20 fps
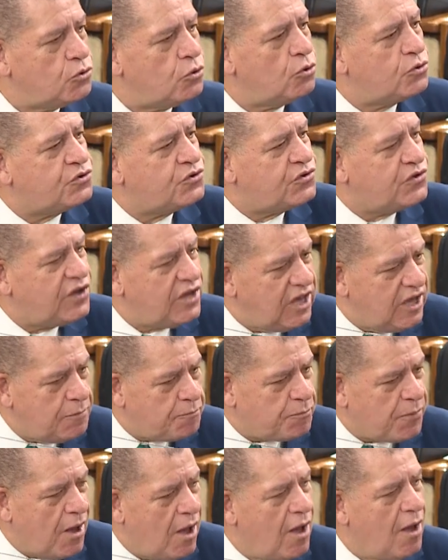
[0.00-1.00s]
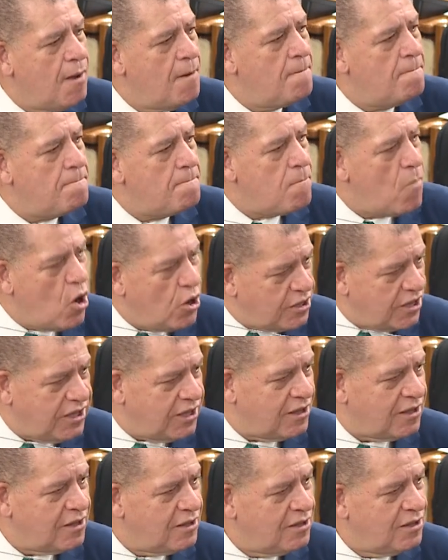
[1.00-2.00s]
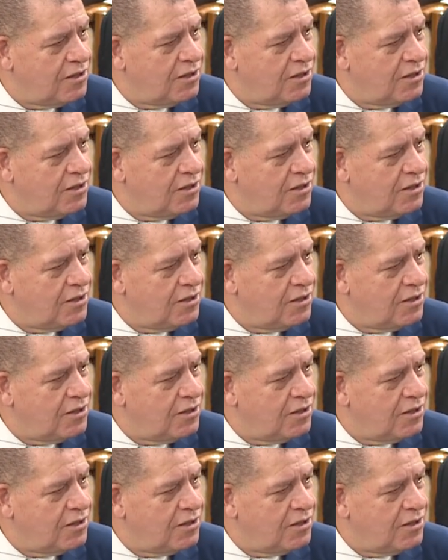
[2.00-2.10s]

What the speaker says: to cheaper money